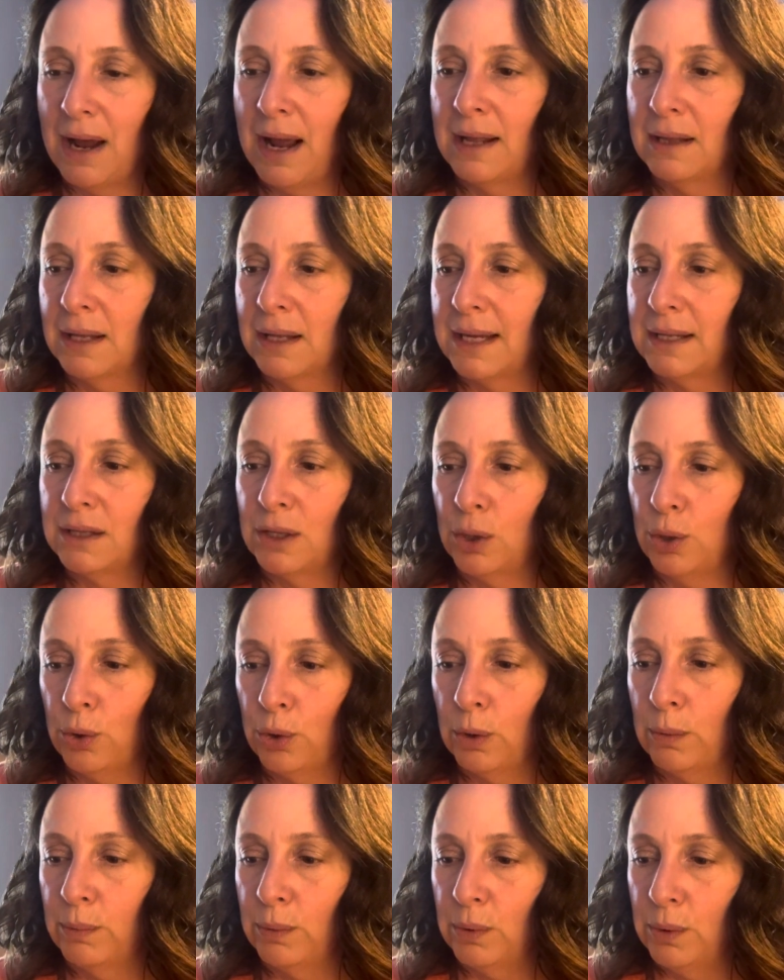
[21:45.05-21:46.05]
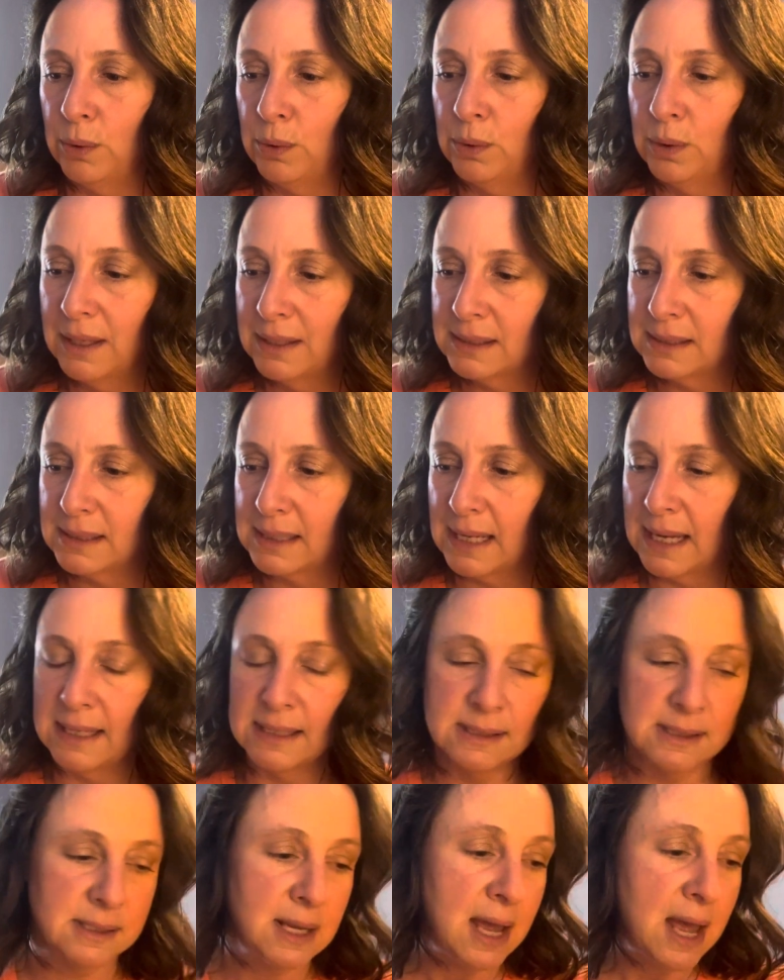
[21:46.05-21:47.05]
I like the herbal
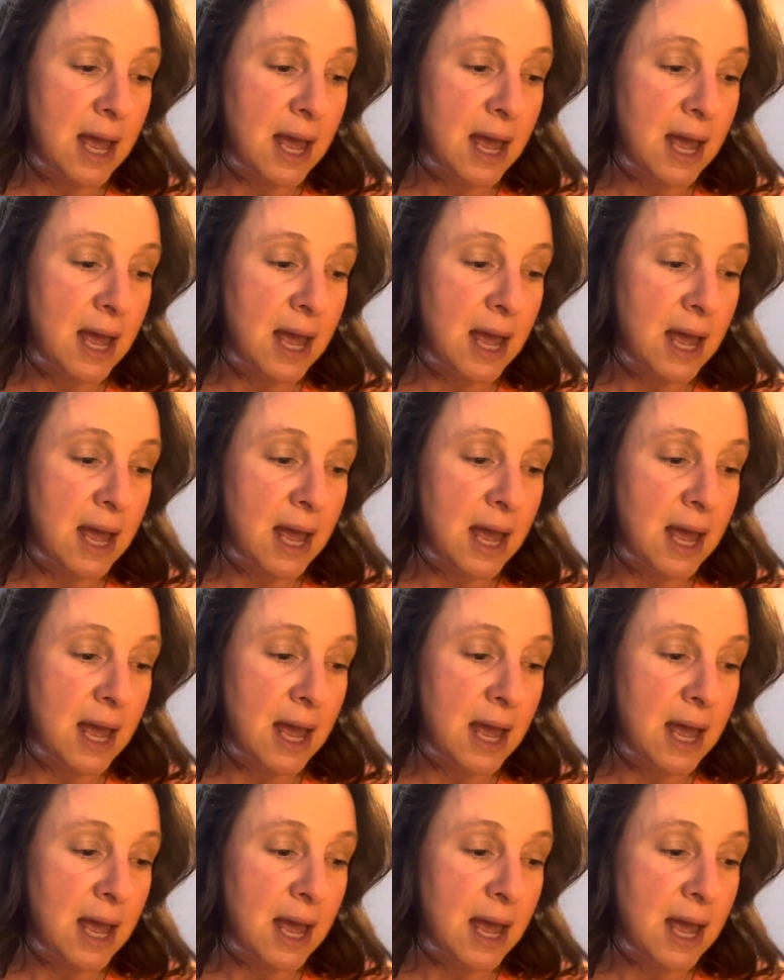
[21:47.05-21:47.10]
scents.